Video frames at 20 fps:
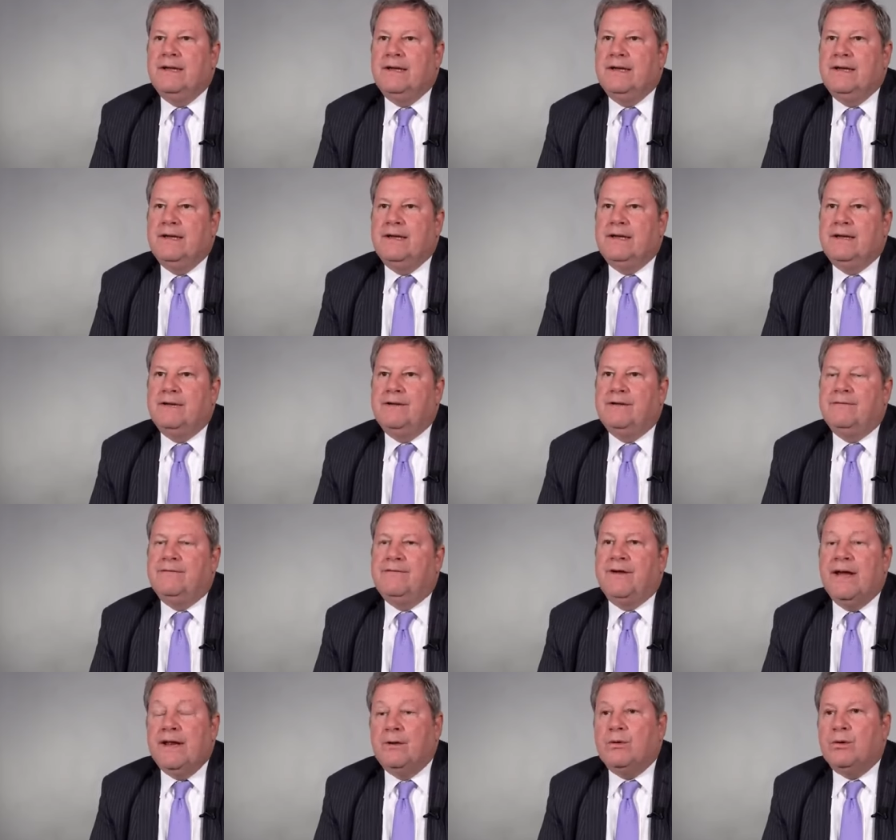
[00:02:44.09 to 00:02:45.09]
uh,
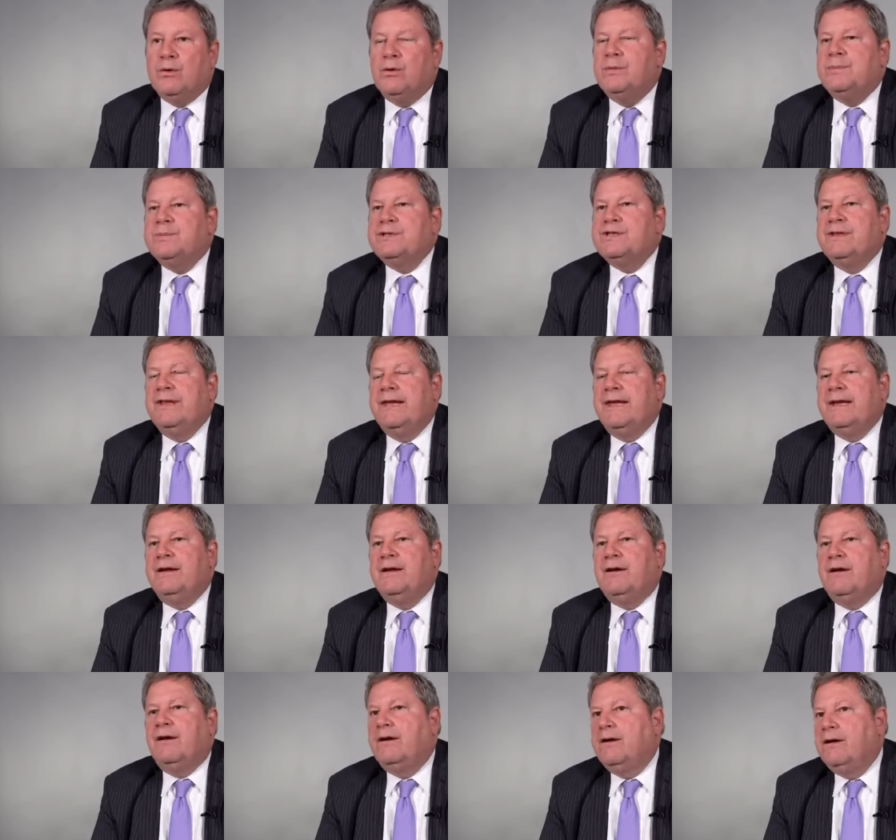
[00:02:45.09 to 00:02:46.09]
Fano groups that
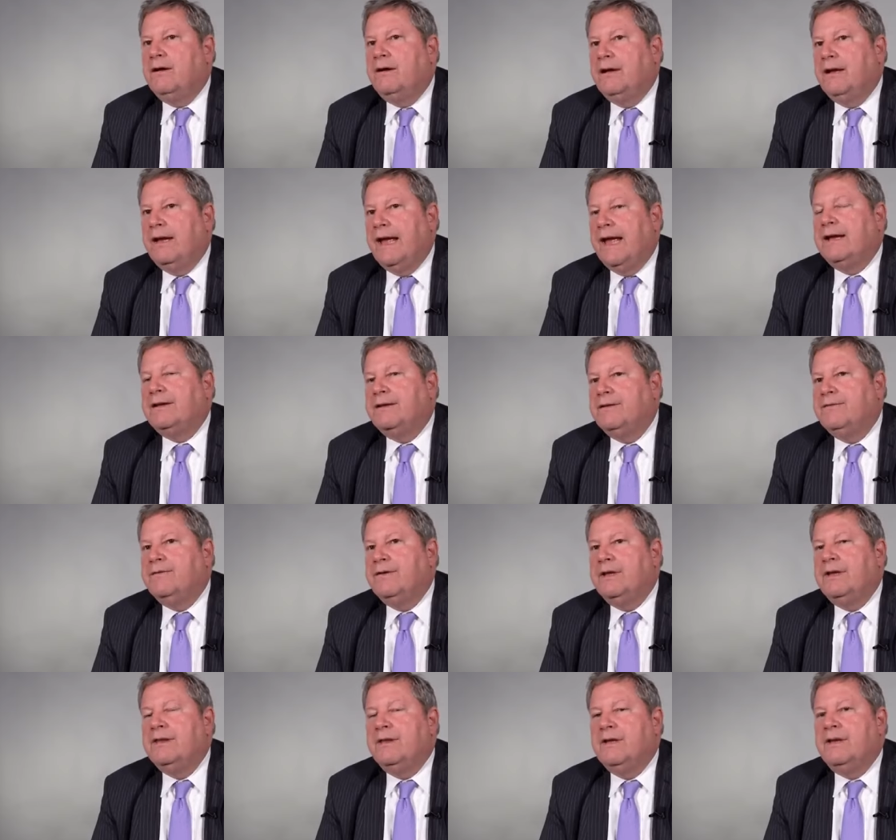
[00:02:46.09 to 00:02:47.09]
are
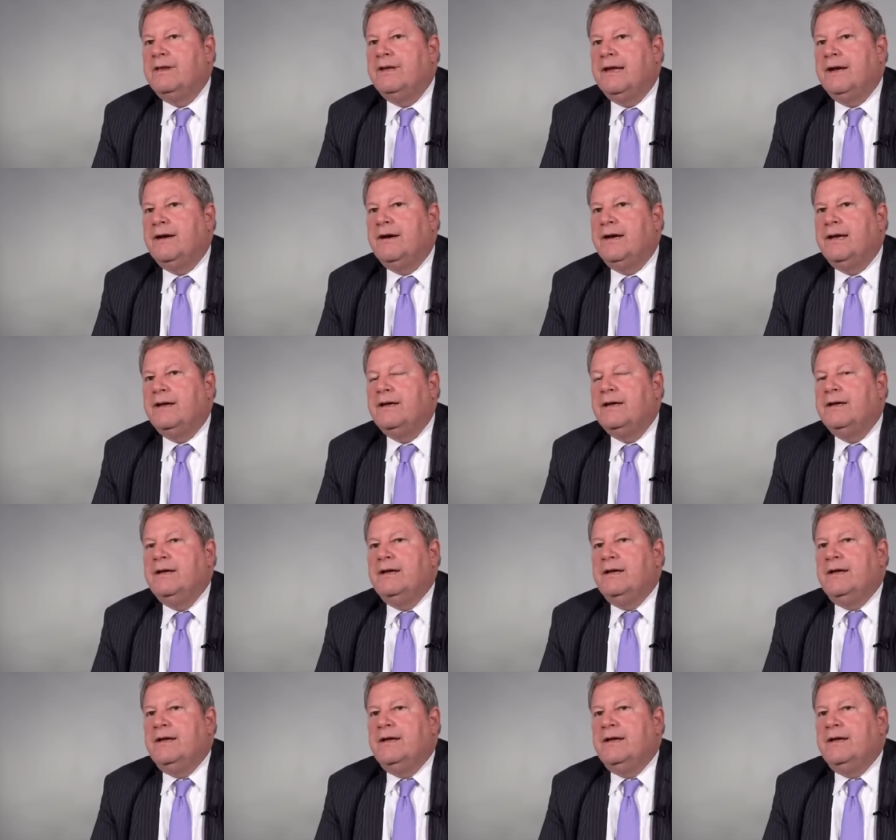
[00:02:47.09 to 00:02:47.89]
active in, in the area.